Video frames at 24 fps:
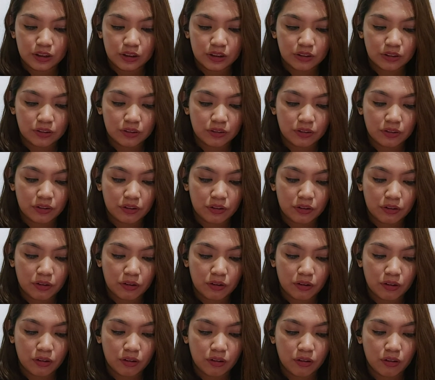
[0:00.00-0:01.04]
So
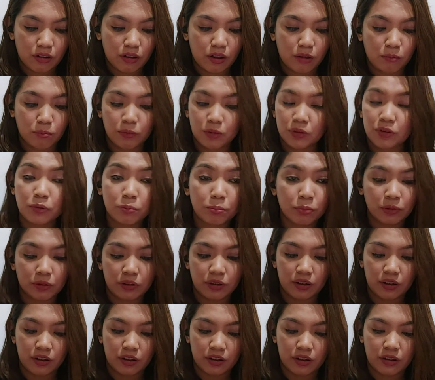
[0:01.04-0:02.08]
there are
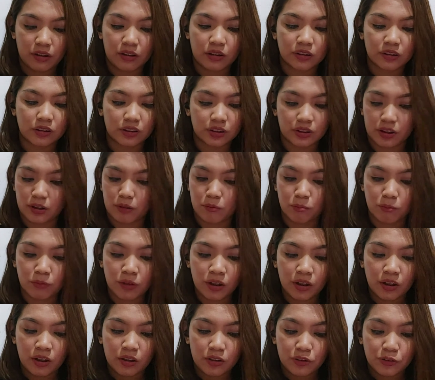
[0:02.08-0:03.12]
multiple there, some
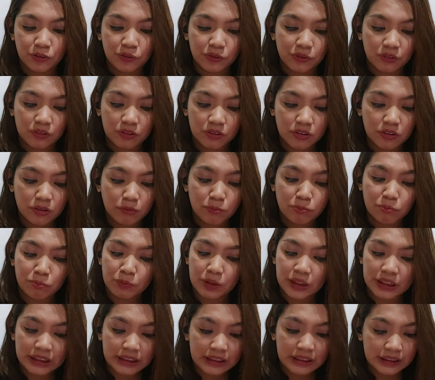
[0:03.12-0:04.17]

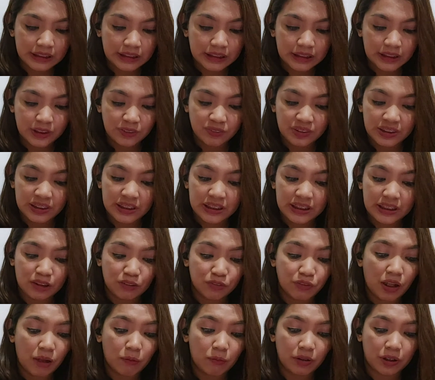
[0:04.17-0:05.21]
tourism, business, visiting
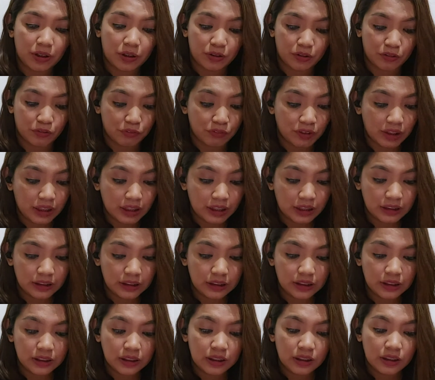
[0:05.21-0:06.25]
family or
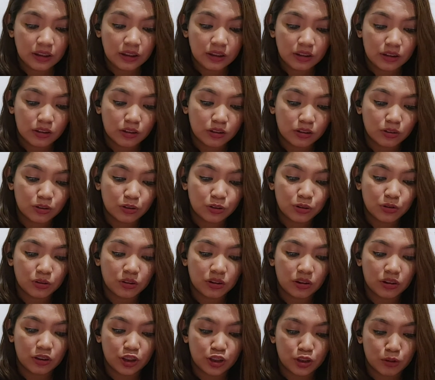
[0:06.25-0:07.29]
friends,
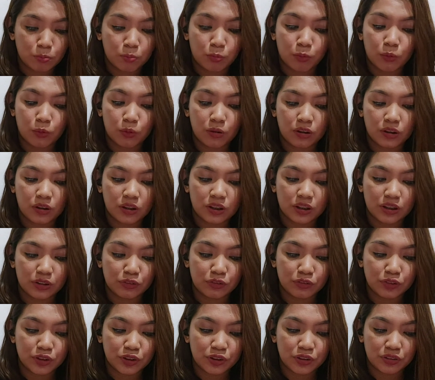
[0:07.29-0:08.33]
cultural, sports,
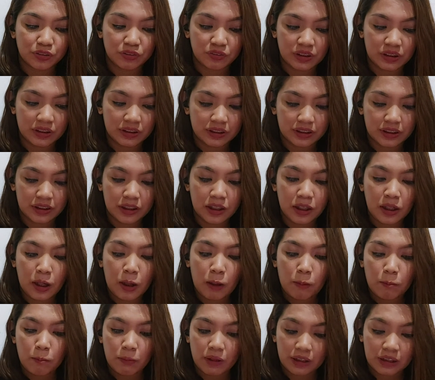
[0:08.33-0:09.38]
official visit,
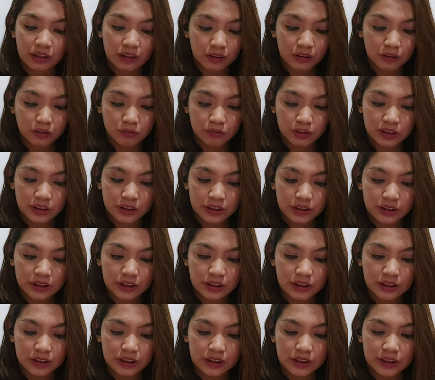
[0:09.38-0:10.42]
medical
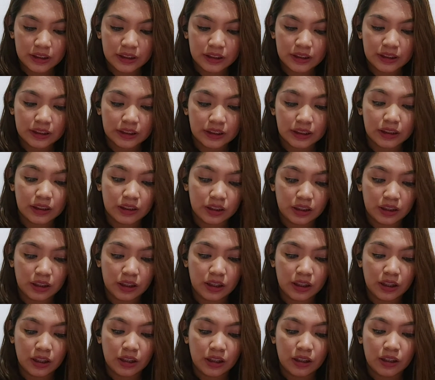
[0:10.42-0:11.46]
reasons,
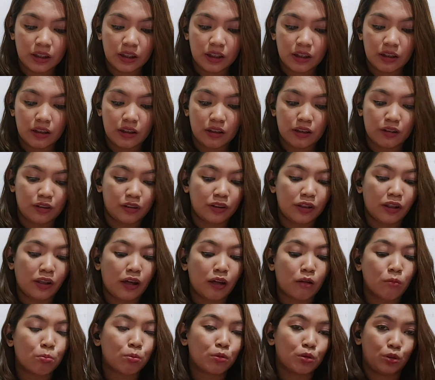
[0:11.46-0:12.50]
study, and
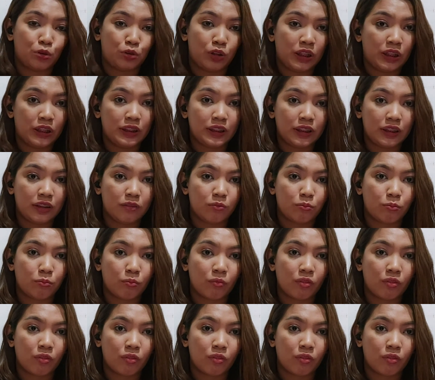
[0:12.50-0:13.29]
airport transit.